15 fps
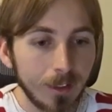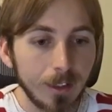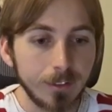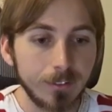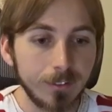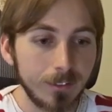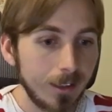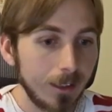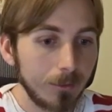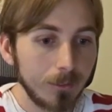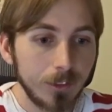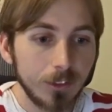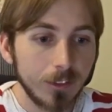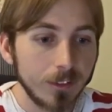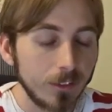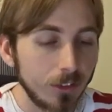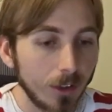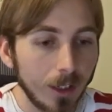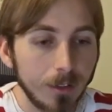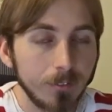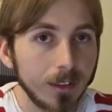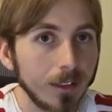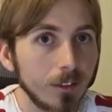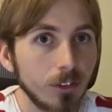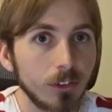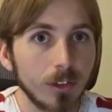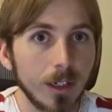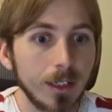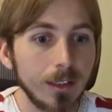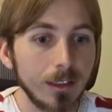And so now we're just diving
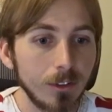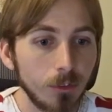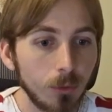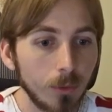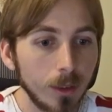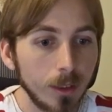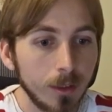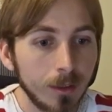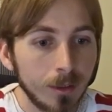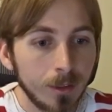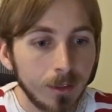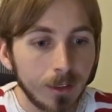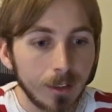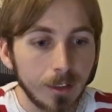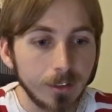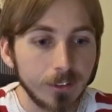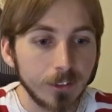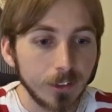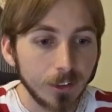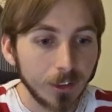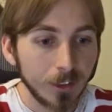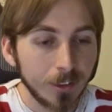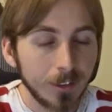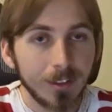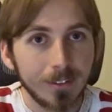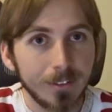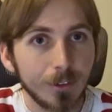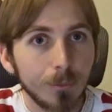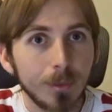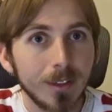straight into it. And so a
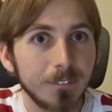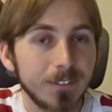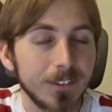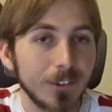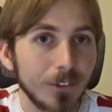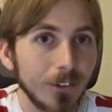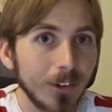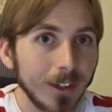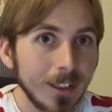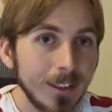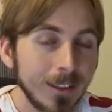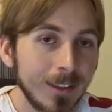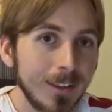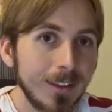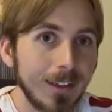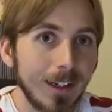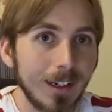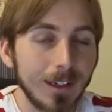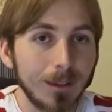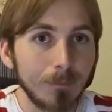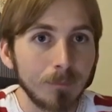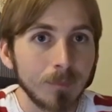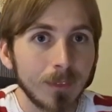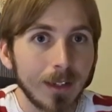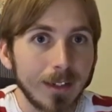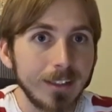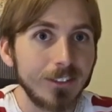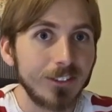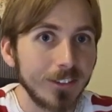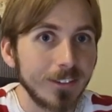little bit of story.
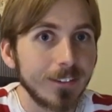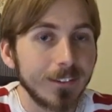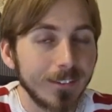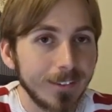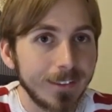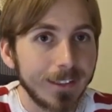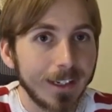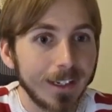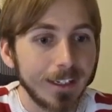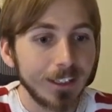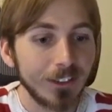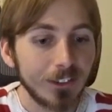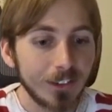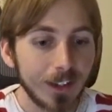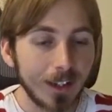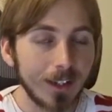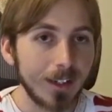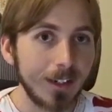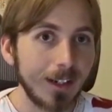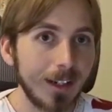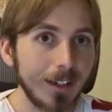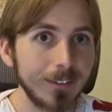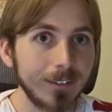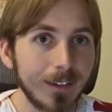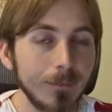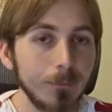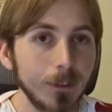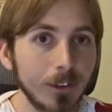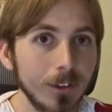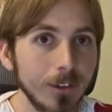He's just got engaged and has
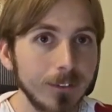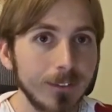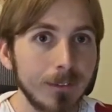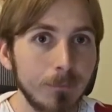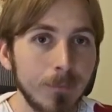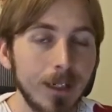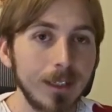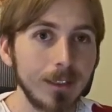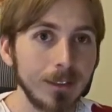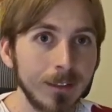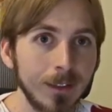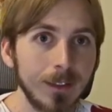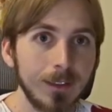come across some money